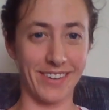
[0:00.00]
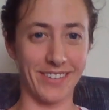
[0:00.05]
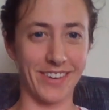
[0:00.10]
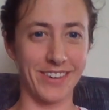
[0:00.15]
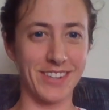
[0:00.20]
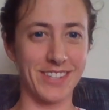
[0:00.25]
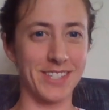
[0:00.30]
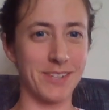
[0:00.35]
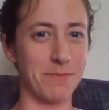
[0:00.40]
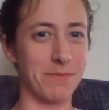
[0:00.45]
What
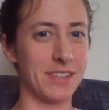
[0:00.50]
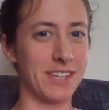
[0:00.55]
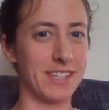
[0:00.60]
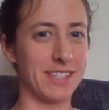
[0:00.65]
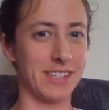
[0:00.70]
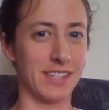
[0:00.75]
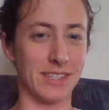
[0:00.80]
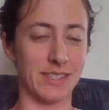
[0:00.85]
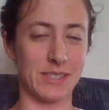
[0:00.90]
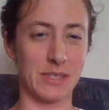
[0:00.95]
are some things
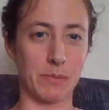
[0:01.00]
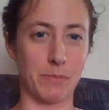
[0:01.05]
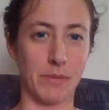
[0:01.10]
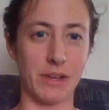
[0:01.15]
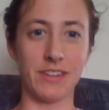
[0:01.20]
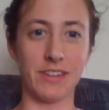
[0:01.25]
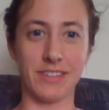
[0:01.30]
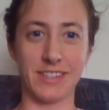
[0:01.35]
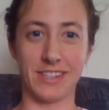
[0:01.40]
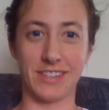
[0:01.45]
they
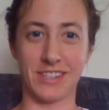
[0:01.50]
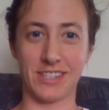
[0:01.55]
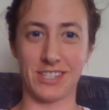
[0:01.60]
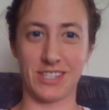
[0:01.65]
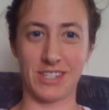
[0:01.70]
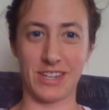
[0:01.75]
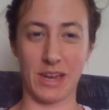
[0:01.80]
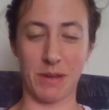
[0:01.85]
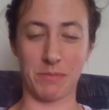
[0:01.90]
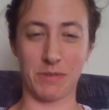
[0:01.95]
smelled in this
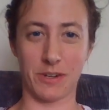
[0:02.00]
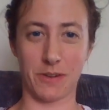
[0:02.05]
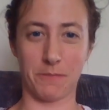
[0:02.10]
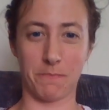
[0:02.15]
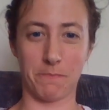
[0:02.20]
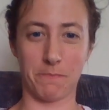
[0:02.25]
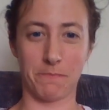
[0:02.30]
chapter?